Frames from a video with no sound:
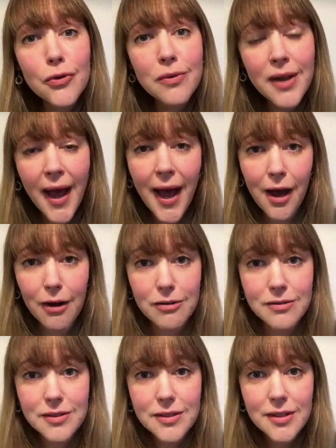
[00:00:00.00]

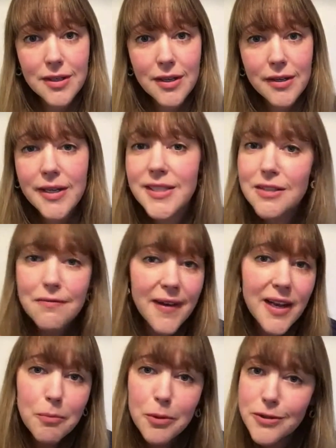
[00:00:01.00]
now. It's
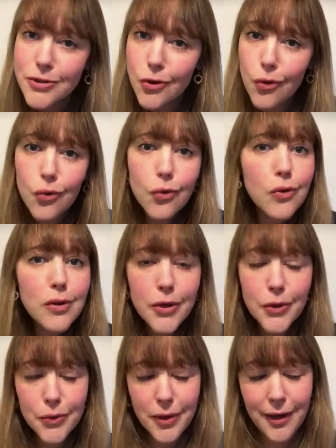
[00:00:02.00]
available to all
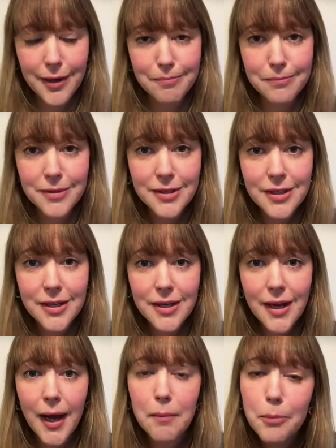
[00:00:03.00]
who come
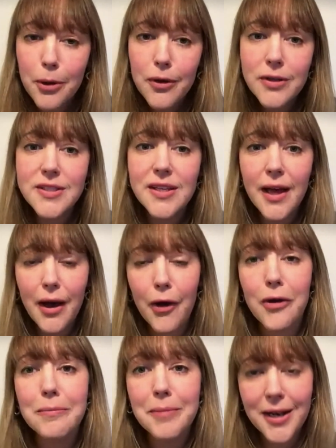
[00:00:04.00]
and put their
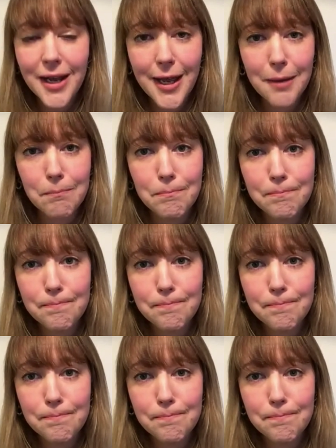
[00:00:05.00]
hope in him.